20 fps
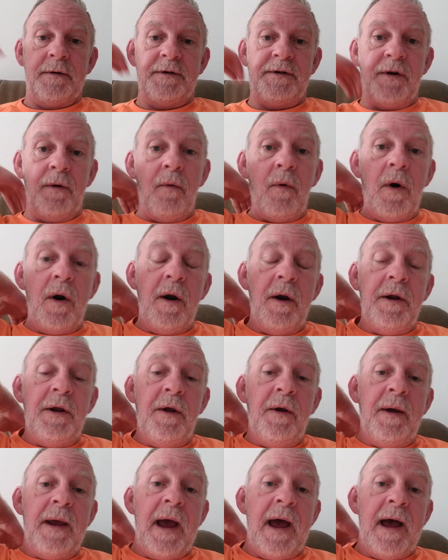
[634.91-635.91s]
So where are
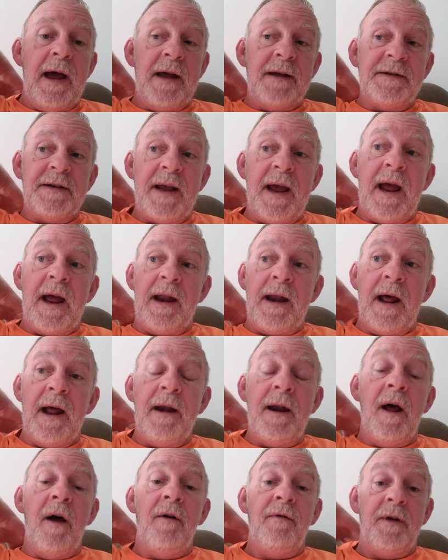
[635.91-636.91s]
you guys at?
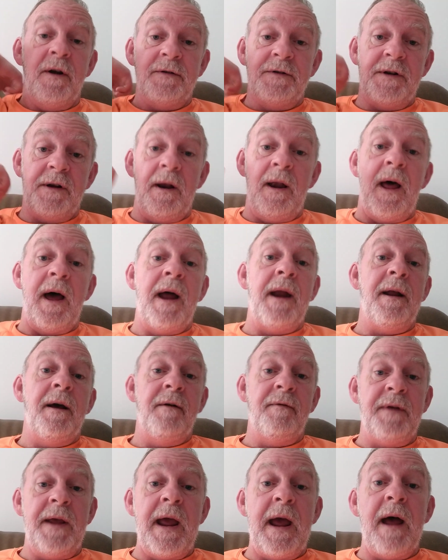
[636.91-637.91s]
I know there's a lot
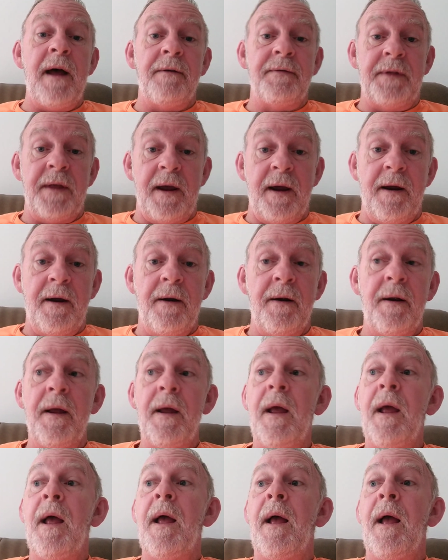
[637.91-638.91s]
of you out there.
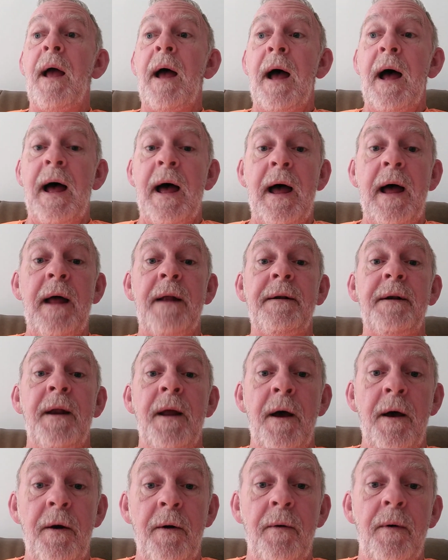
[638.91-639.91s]
I
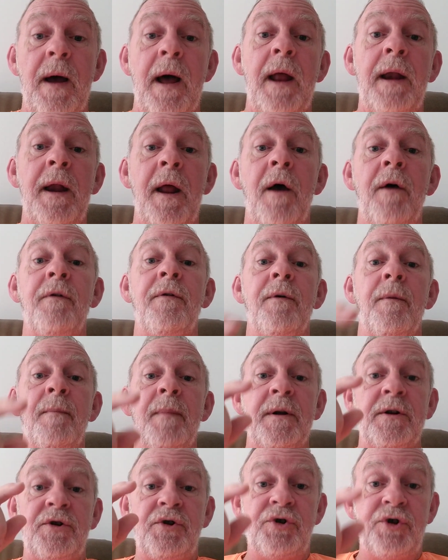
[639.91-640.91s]
know, I know the
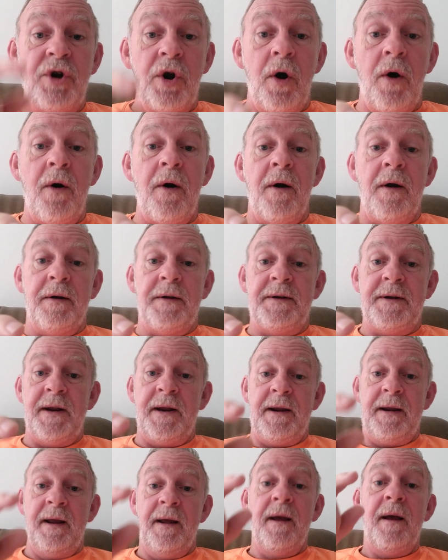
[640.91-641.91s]

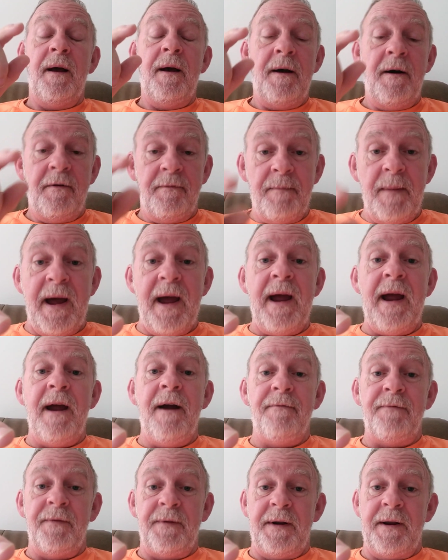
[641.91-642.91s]
majority of my
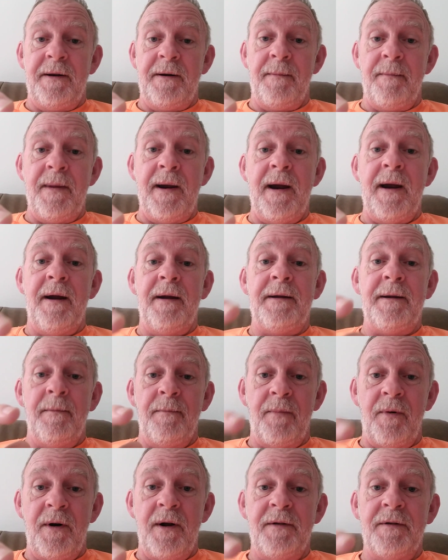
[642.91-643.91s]
African
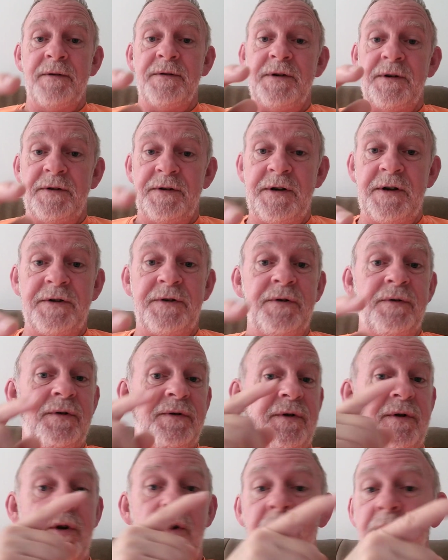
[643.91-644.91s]
American brothers and sisters
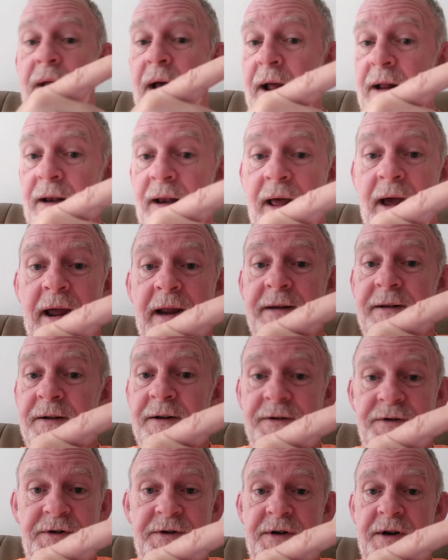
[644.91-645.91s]
do not like
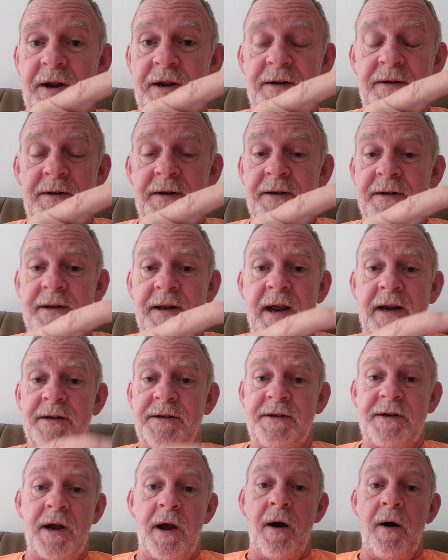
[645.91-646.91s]
this shit that they
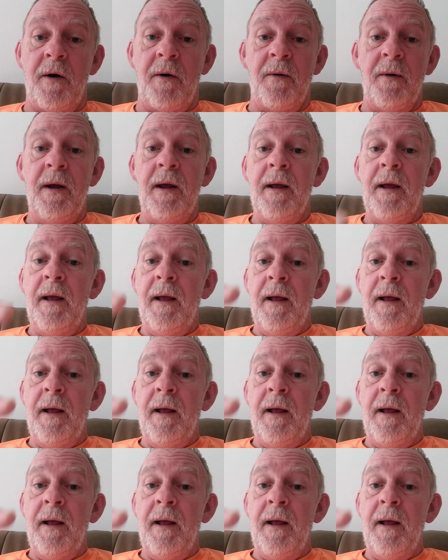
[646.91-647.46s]
saw.